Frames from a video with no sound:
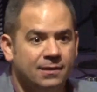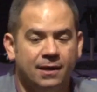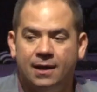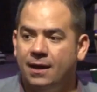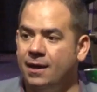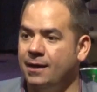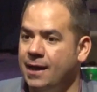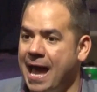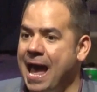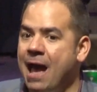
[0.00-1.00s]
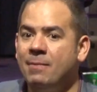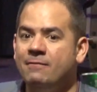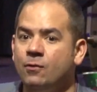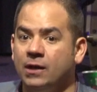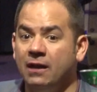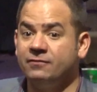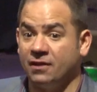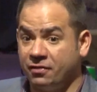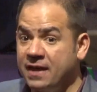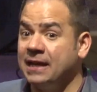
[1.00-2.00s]
Uh, how many of you would love to
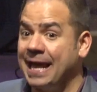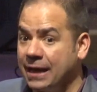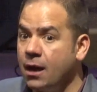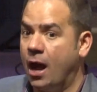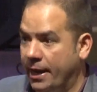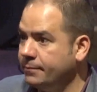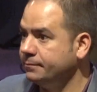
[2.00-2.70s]
think like God?